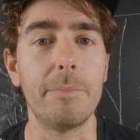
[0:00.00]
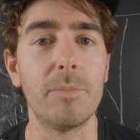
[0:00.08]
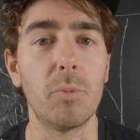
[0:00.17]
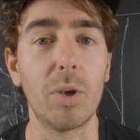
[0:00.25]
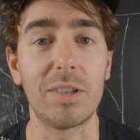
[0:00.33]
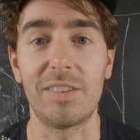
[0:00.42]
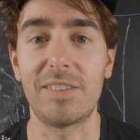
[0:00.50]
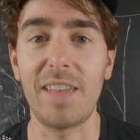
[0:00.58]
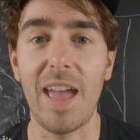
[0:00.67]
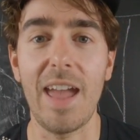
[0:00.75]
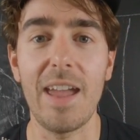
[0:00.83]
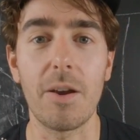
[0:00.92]
what to
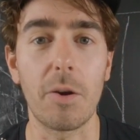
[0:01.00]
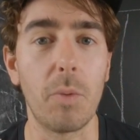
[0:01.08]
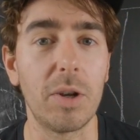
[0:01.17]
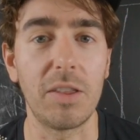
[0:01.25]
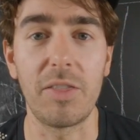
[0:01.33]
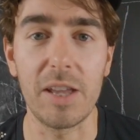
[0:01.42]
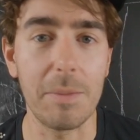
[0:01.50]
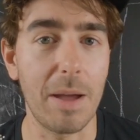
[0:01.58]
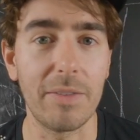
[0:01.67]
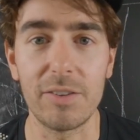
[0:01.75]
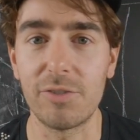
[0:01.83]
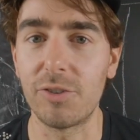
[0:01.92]
say or what to think
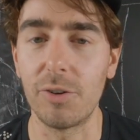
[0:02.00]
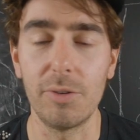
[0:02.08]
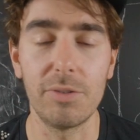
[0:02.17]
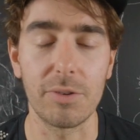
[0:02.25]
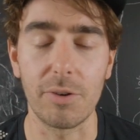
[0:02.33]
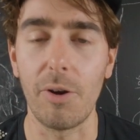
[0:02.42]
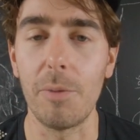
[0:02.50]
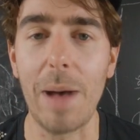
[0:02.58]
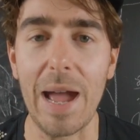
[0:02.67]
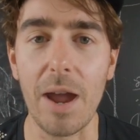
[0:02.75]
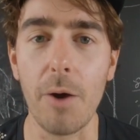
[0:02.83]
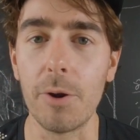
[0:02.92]
about these shoes. They're all
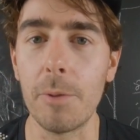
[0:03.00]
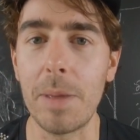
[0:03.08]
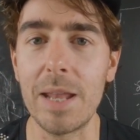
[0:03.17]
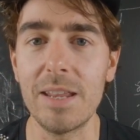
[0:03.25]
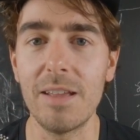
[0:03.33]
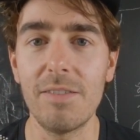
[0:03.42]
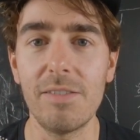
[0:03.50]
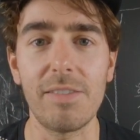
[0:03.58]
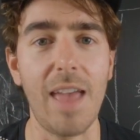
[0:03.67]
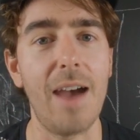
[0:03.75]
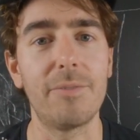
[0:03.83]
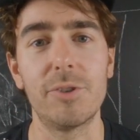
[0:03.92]
my own opinions
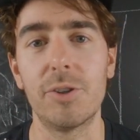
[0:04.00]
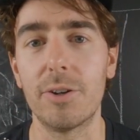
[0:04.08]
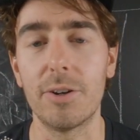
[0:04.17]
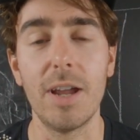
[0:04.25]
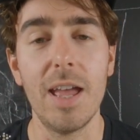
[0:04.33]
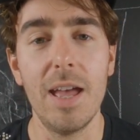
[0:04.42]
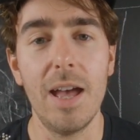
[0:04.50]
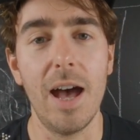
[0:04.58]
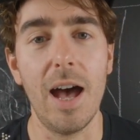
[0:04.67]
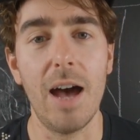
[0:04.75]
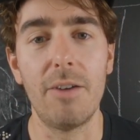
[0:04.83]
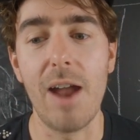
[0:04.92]
after
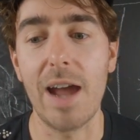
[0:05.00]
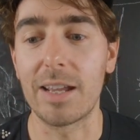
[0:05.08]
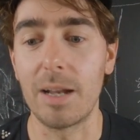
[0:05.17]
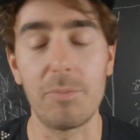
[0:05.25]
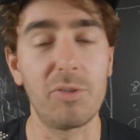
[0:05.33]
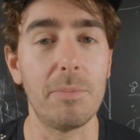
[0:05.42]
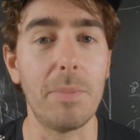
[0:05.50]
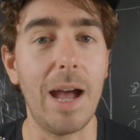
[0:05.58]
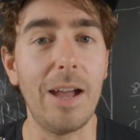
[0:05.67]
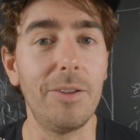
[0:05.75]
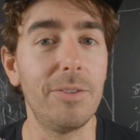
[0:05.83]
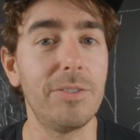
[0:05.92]
racking up some
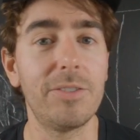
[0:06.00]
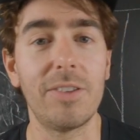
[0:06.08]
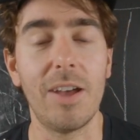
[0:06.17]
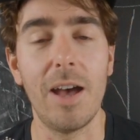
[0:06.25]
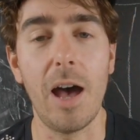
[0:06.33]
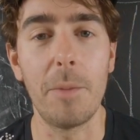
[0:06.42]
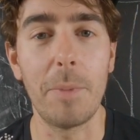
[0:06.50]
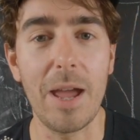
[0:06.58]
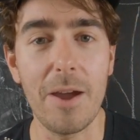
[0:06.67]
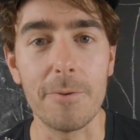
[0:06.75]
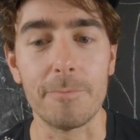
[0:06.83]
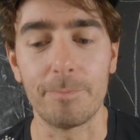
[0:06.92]
miles on
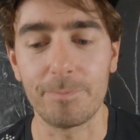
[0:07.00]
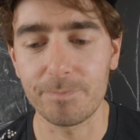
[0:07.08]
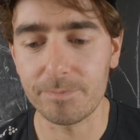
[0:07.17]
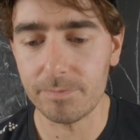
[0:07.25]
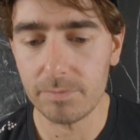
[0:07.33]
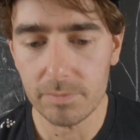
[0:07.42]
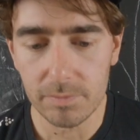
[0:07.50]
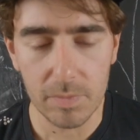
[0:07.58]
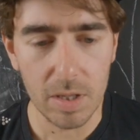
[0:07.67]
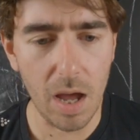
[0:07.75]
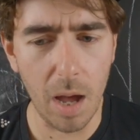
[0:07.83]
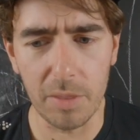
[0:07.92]
my own.
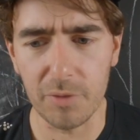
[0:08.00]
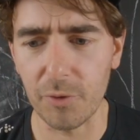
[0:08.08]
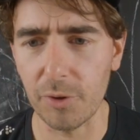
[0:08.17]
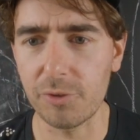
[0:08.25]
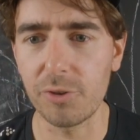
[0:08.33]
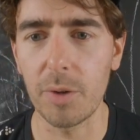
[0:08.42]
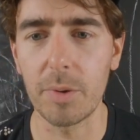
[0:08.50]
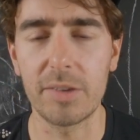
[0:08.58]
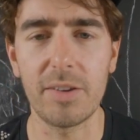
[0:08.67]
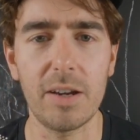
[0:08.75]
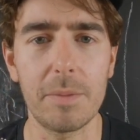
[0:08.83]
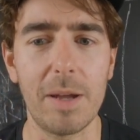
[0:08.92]
The first shoe I want to
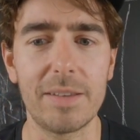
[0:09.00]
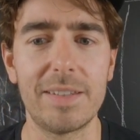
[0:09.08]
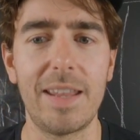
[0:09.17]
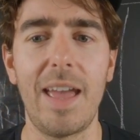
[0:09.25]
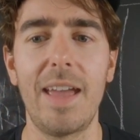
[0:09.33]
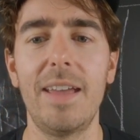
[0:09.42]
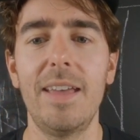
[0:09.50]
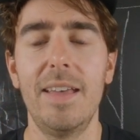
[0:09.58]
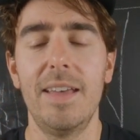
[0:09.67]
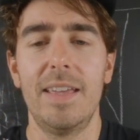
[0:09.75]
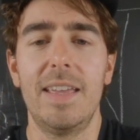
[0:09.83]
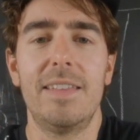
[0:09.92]
talk about today
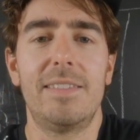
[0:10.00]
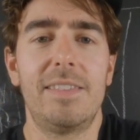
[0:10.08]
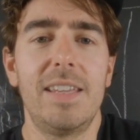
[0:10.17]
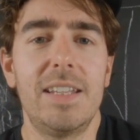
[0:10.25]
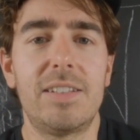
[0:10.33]
is the